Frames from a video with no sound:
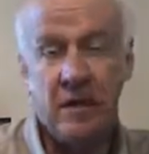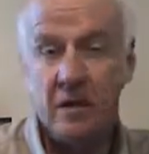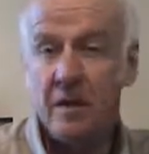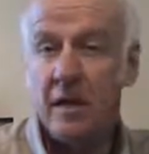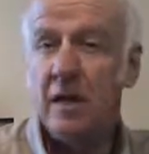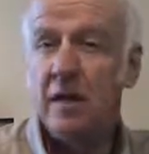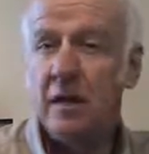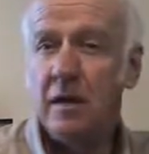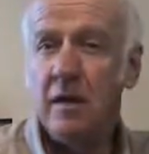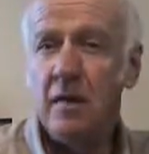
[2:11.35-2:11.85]

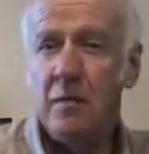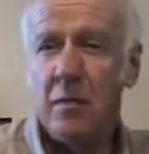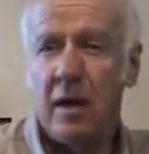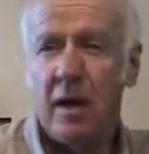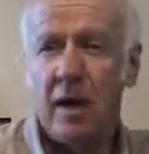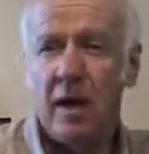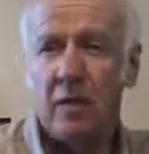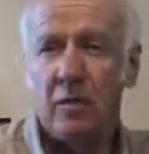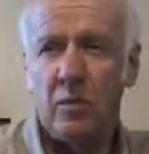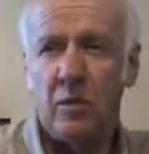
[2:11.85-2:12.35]
intended
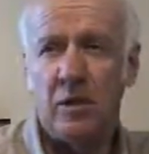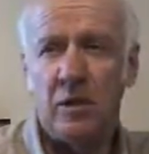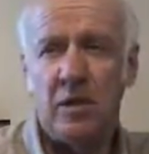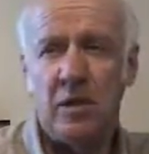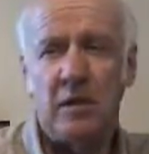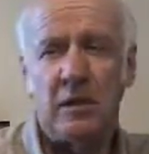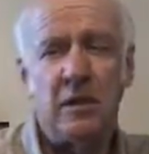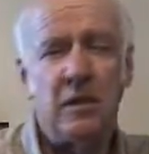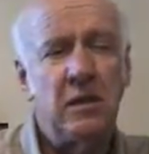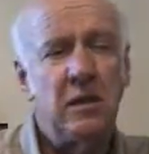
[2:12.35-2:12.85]
impact
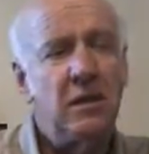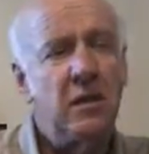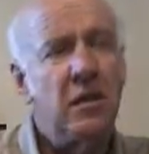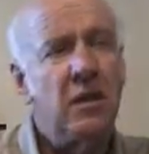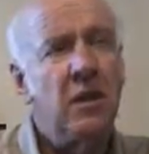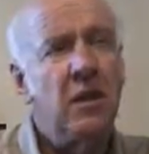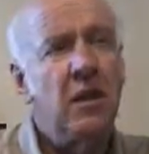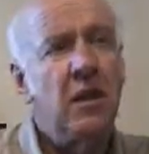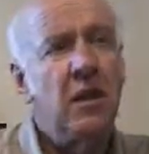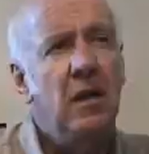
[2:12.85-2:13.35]
was
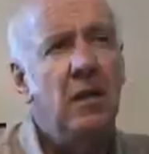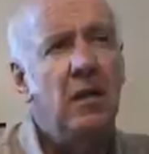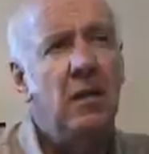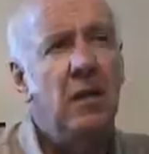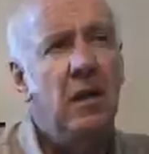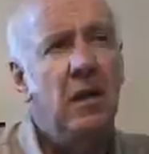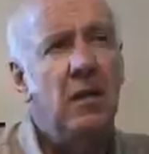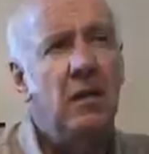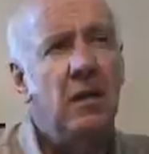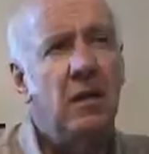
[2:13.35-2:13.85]

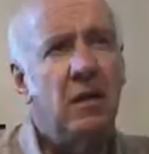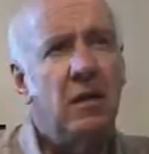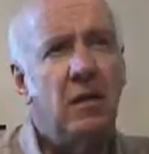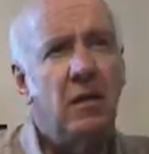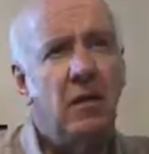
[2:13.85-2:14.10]
that